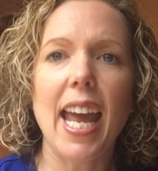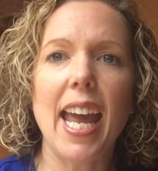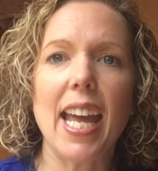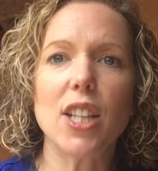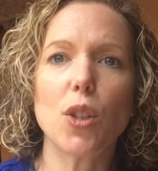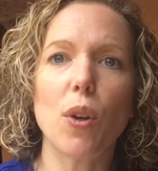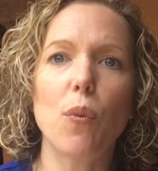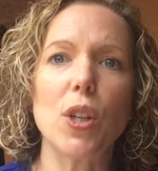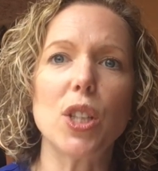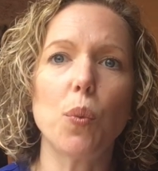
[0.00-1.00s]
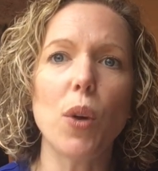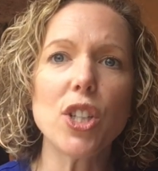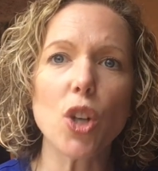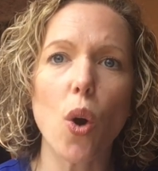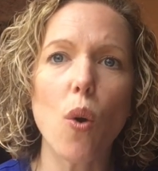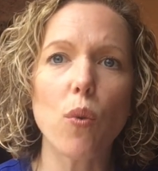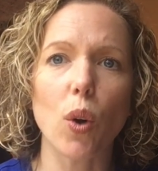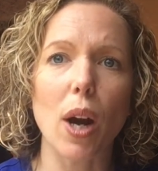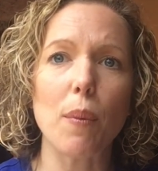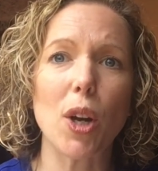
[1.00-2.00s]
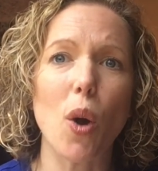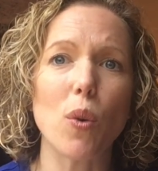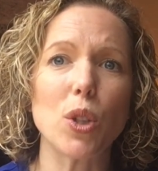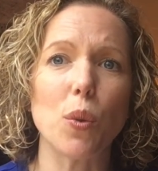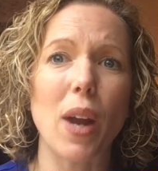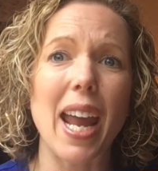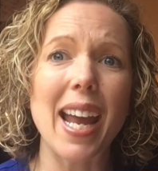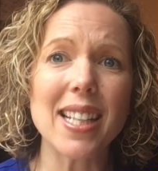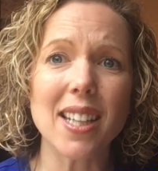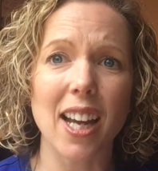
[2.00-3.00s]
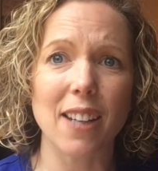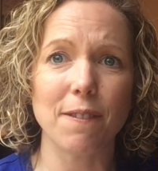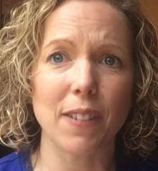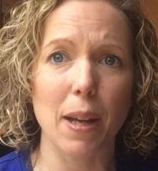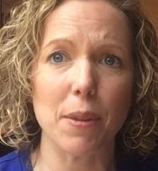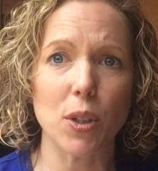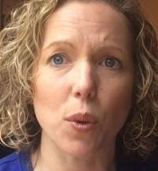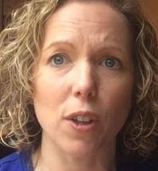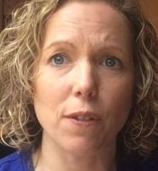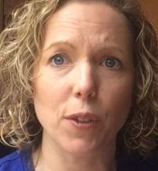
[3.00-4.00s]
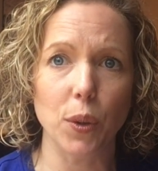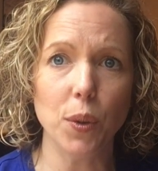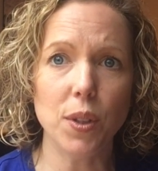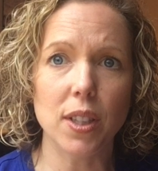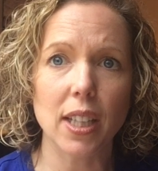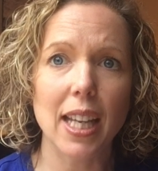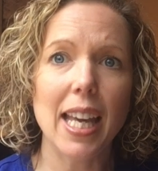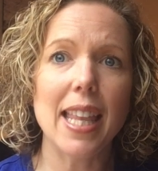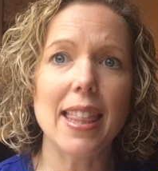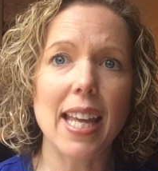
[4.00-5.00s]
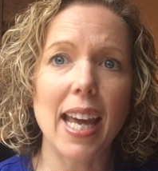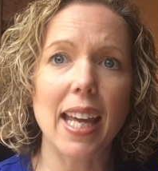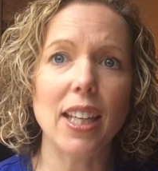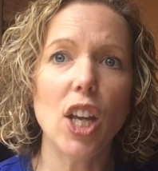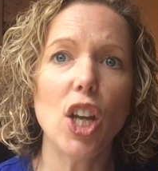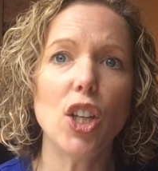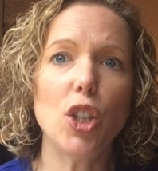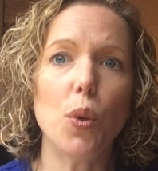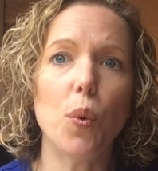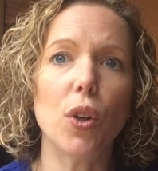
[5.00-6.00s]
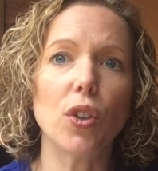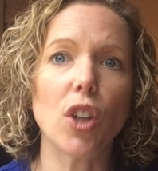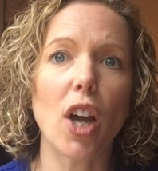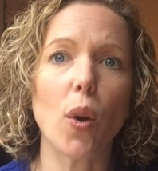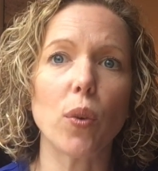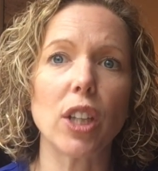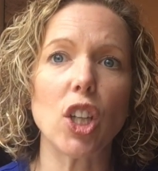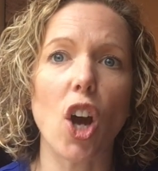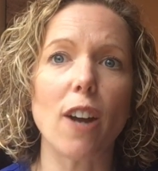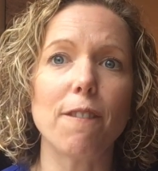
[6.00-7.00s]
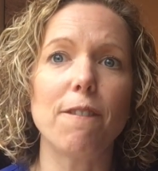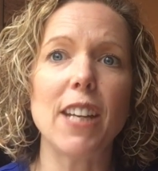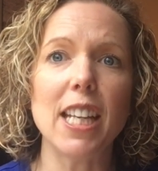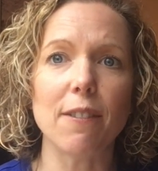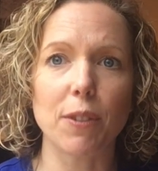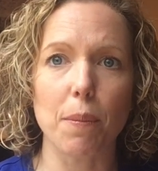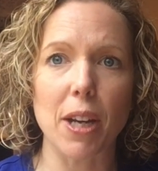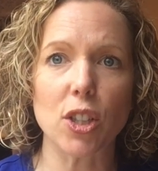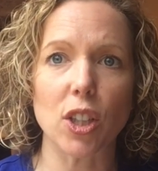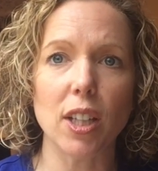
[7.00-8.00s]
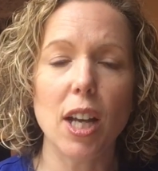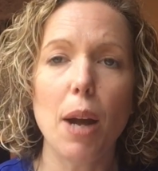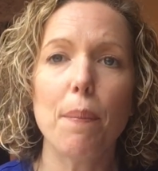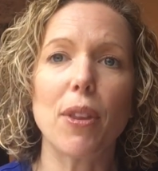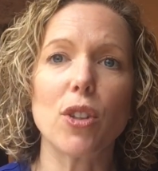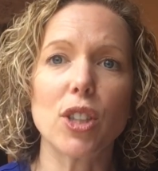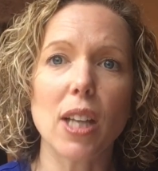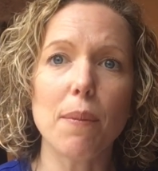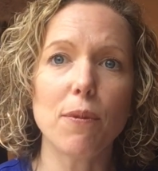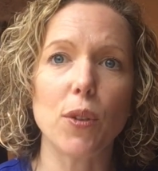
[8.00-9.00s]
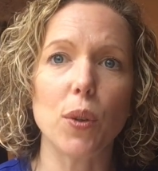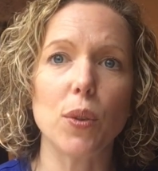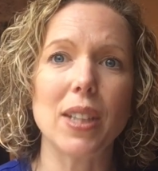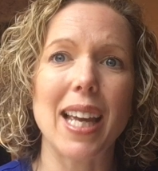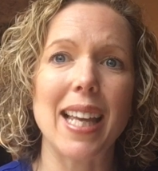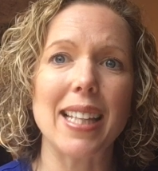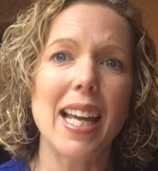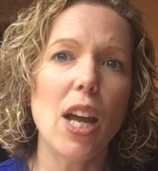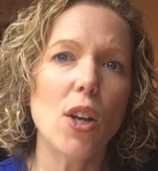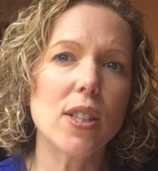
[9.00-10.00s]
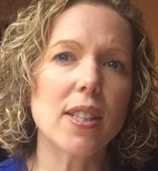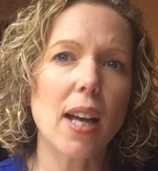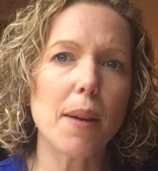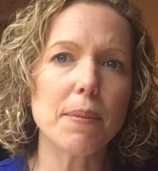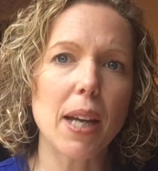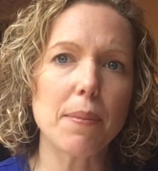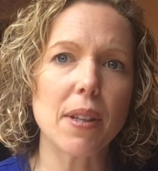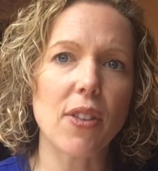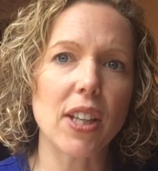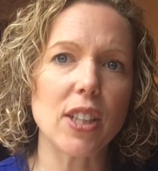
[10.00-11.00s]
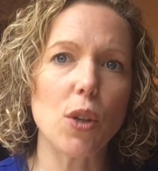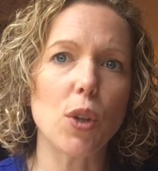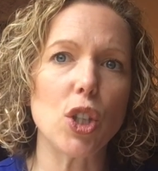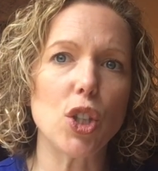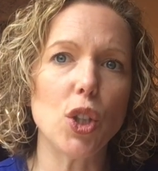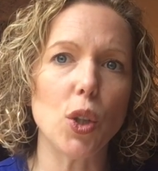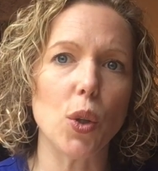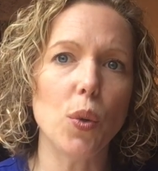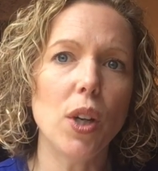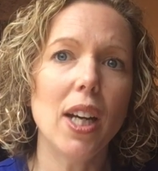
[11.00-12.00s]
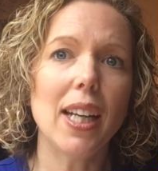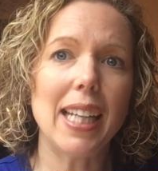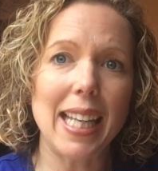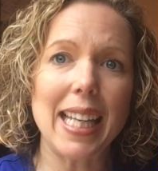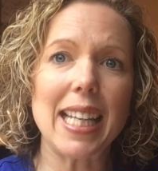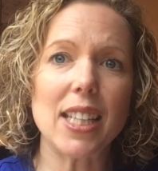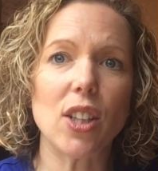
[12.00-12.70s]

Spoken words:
And so if we switch over and we go to anti-inflammatory foods, then you will not only not feed inflammation, but there's some foods and some types of things that you can do, getting